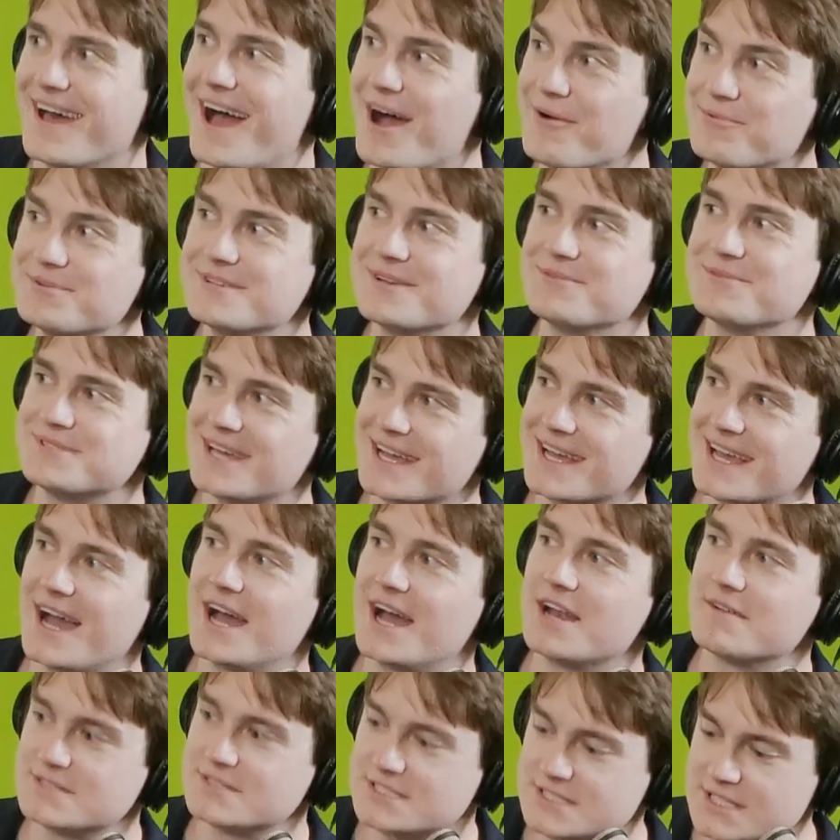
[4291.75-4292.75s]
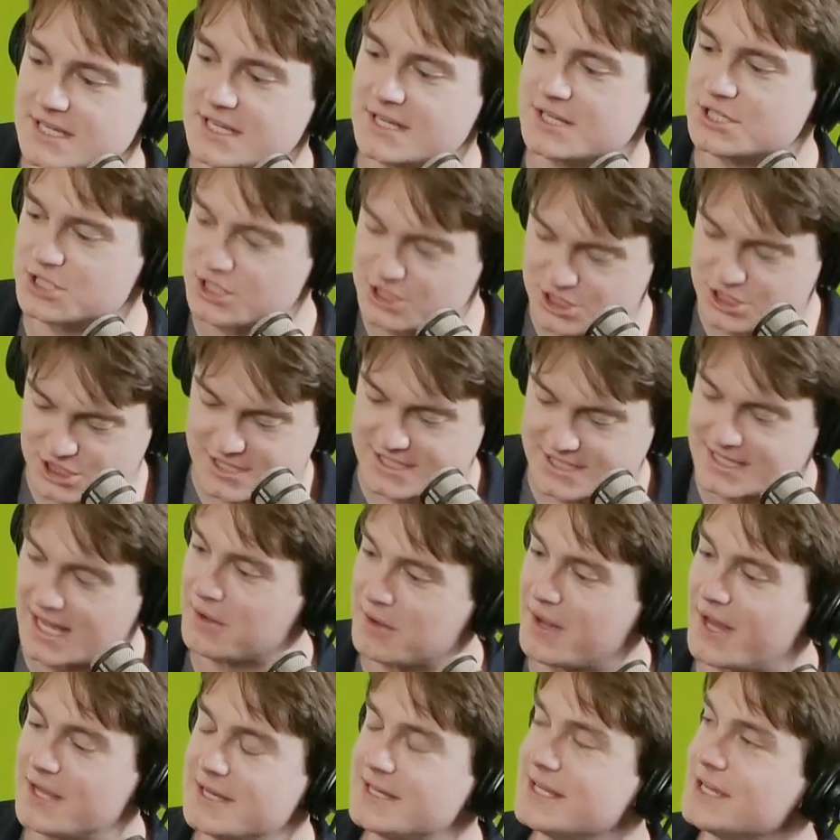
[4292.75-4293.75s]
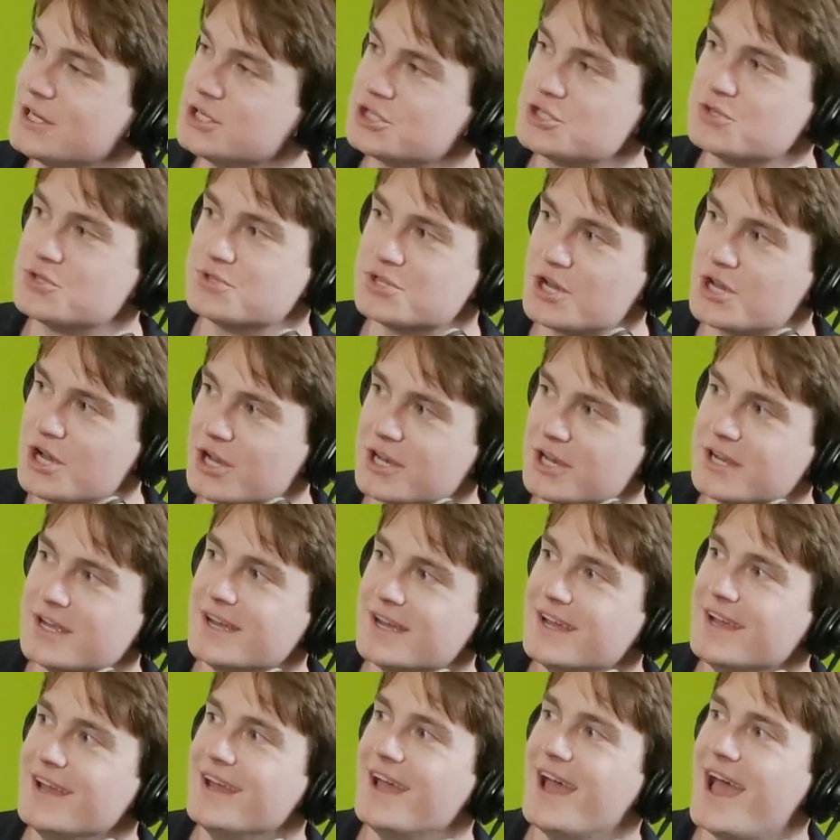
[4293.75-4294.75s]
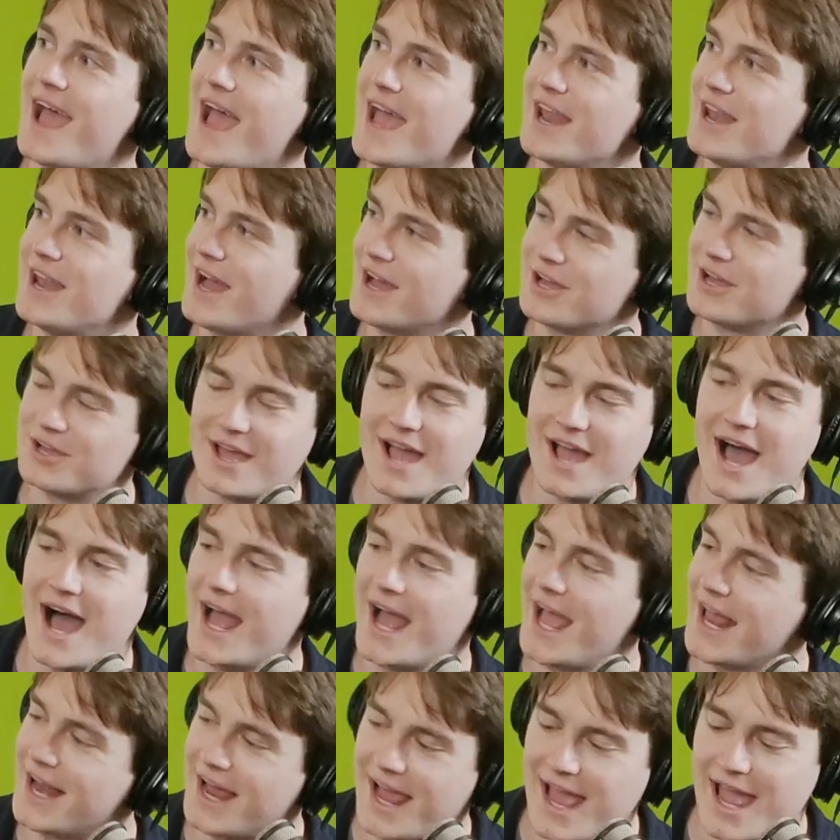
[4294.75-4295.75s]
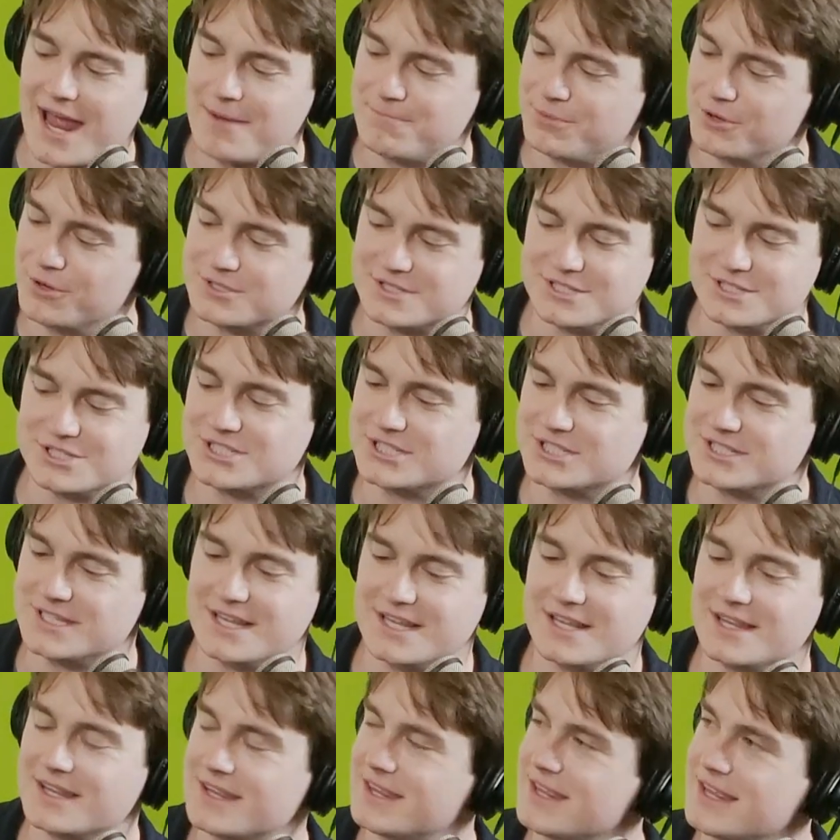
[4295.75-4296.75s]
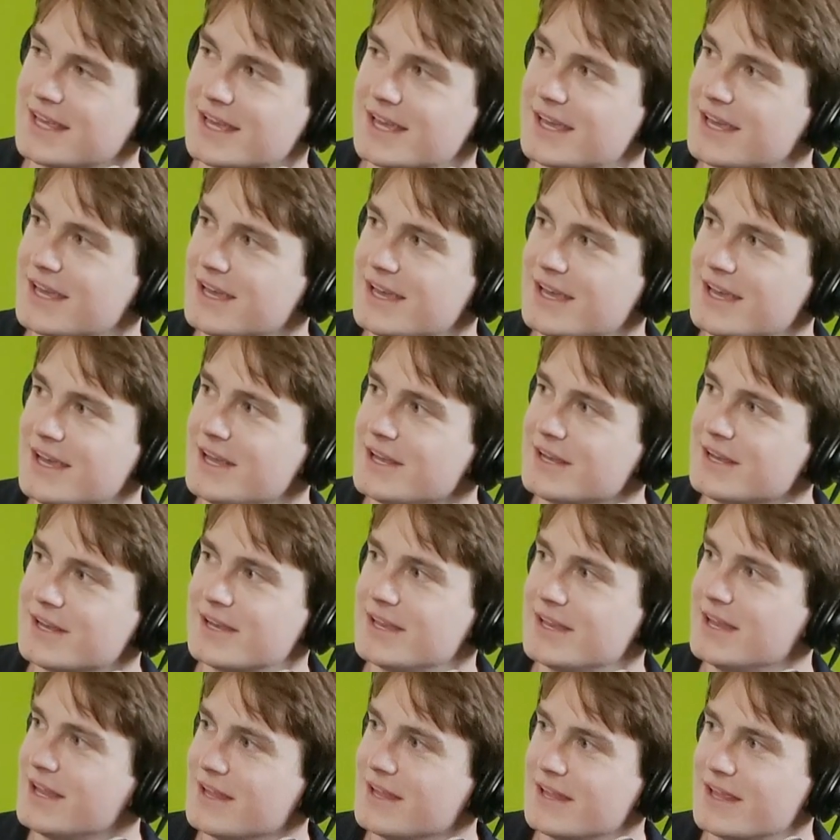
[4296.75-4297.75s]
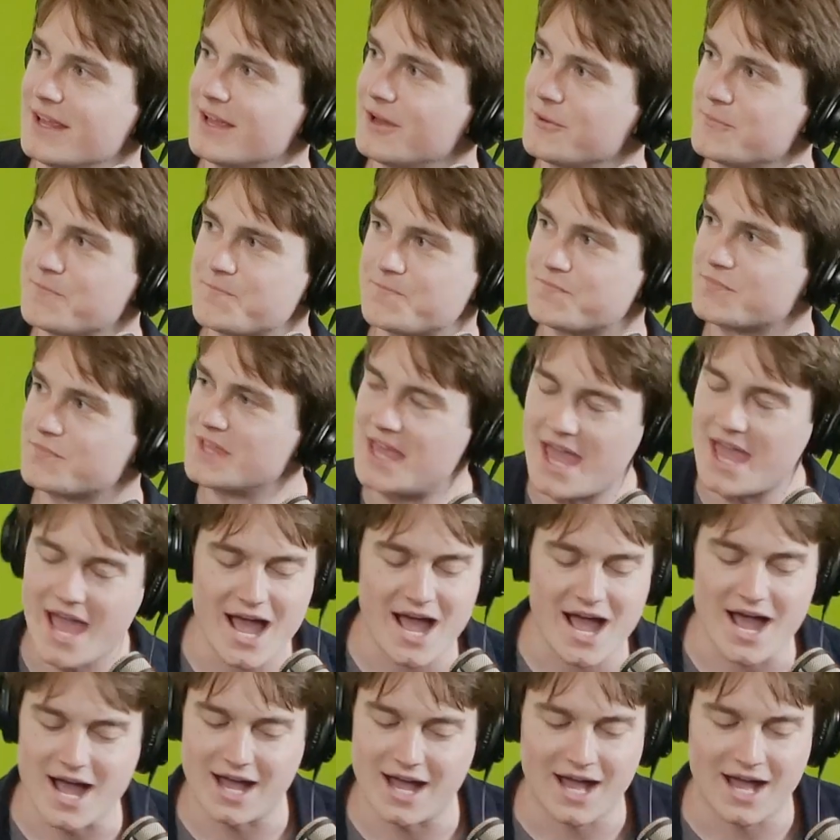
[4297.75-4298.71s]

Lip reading: it was like kind of a scene, just because I had tennis shoes on. Oh yeah. And I had boots and just didn't think about it.